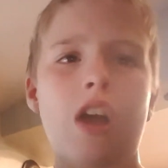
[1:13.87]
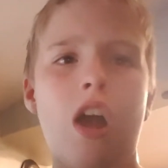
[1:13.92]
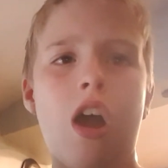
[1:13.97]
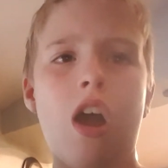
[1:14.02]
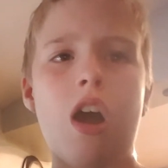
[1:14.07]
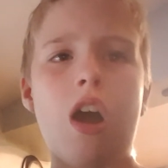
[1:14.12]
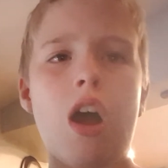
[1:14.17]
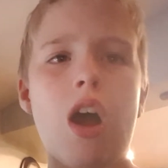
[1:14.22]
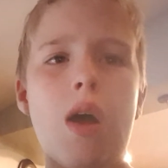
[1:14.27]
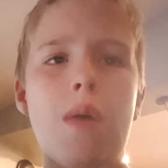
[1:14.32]

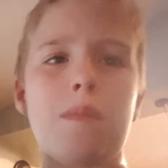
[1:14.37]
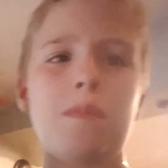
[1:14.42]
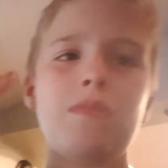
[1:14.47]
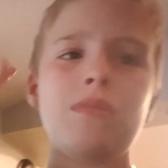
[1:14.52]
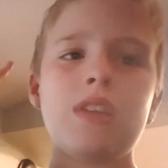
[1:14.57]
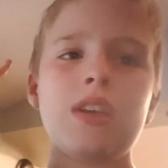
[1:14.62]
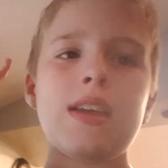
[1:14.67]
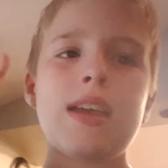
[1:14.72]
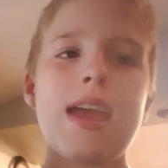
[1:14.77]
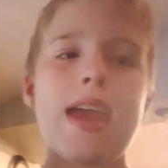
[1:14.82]
Um,
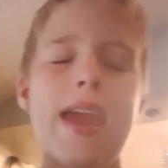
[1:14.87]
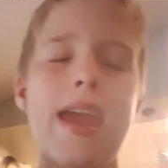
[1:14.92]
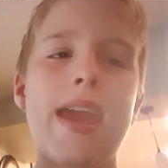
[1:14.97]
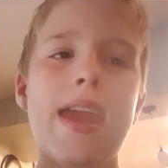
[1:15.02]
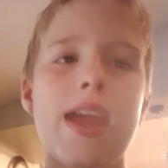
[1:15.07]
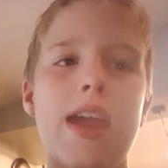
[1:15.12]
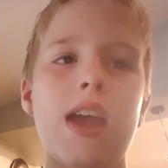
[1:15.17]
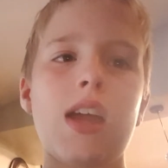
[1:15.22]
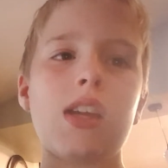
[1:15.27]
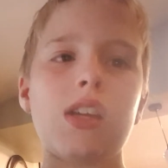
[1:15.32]

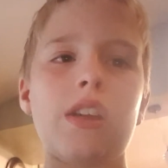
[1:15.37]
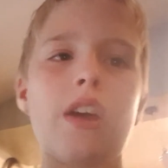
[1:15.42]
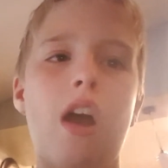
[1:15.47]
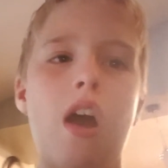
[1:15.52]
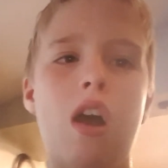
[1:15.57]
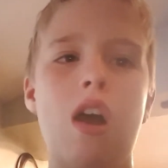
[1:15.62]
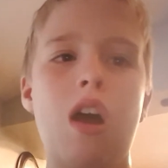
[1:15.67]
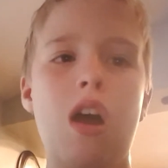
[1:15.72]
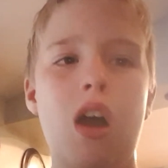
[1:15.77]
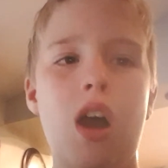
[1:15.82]
and
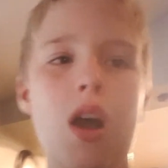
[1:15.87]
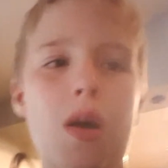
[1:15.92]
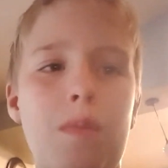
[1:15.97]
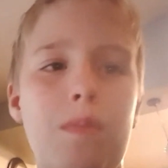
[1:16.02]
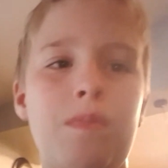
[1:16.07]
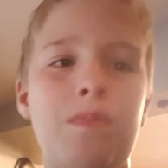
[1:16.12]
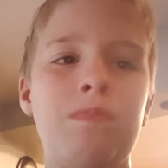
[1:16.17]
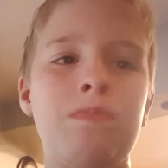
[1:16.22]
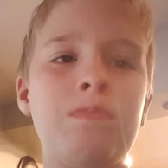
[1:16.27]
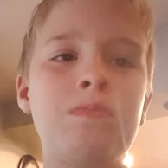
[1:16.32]

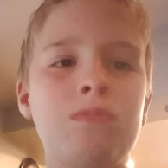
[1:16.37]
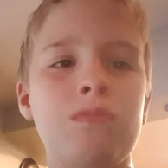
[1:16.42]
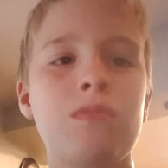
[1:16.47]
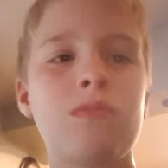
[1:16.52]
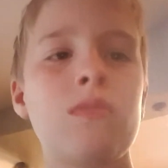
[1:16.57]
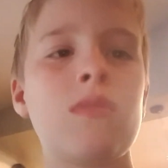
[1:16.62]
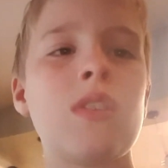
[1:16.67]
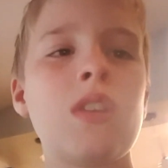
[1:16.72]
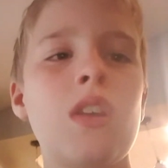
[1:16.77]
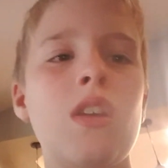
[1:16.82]
um,
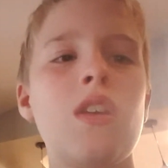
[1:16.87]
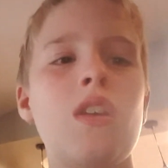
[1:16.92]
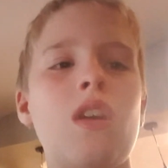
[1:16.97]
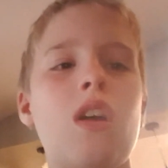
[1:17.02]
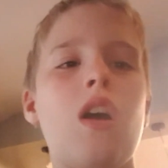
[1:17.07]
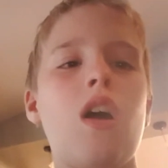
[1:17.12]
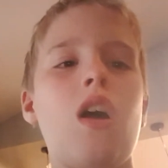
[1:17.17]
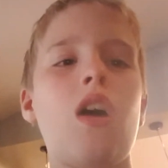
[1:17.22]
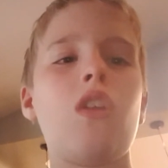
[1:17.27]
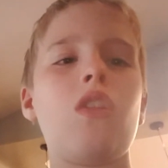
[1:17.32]

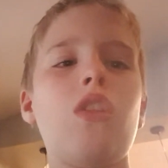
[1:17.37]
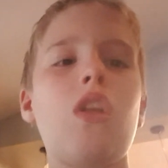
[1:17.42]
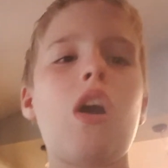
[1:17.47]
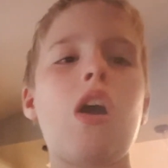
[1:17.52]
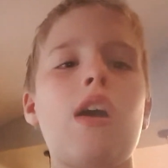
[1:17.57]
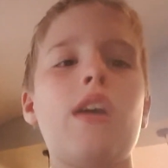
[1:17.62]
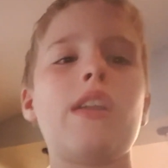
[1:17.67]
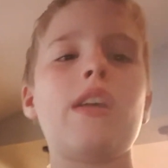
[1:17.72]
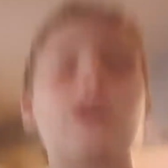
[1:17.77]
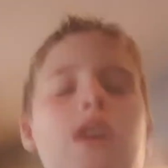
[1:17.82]
a
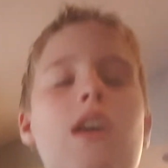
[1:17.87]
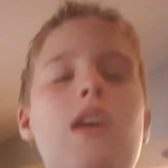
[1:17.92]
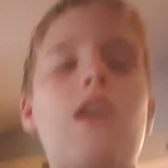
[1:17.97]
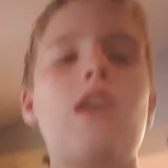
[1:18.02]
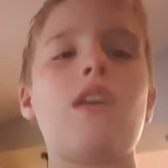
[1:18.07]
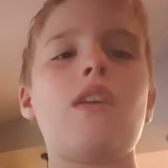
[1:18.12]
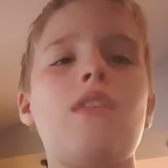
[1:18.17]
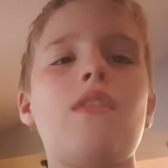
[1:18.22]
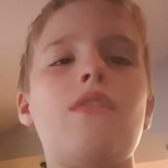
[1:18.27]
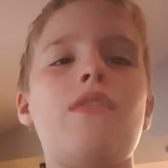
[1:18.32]
lot
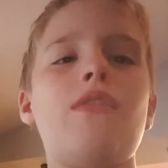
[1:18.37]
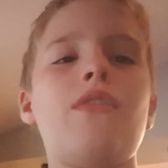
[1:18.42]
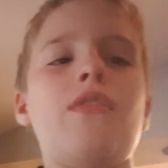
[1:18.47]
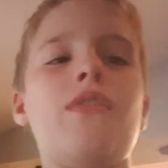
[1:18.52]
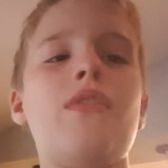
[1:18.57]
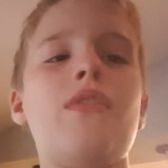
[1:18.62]
of